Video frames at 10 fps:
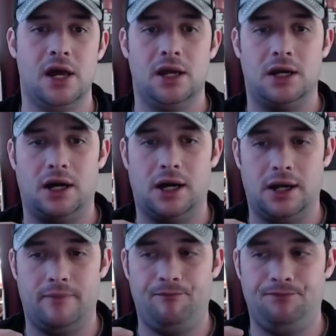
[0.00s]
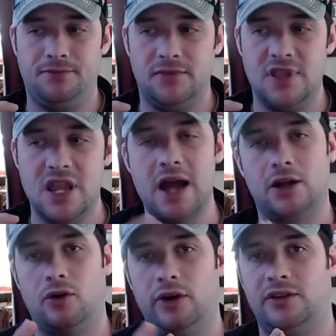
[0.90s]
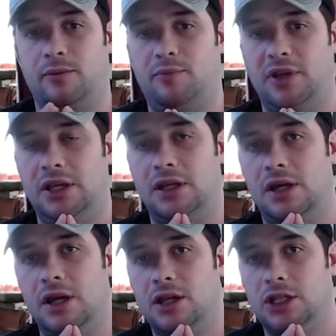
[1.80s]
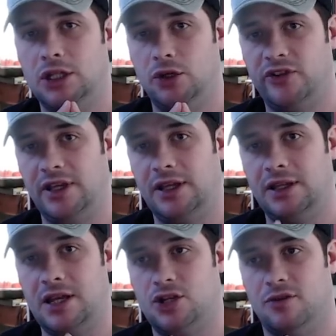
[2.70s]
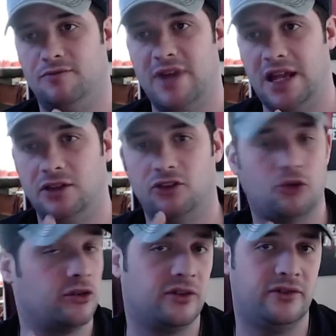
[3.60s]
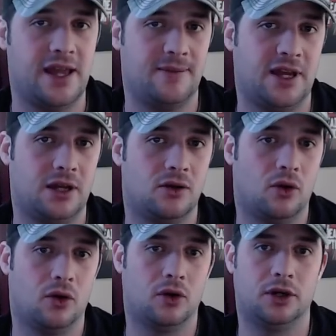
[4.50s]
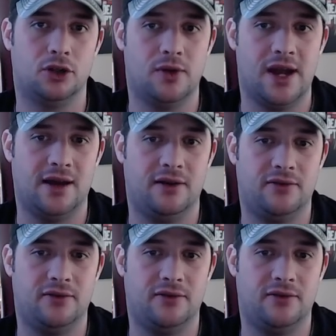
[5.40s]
not going to be using it as your main source of gaming, or you have,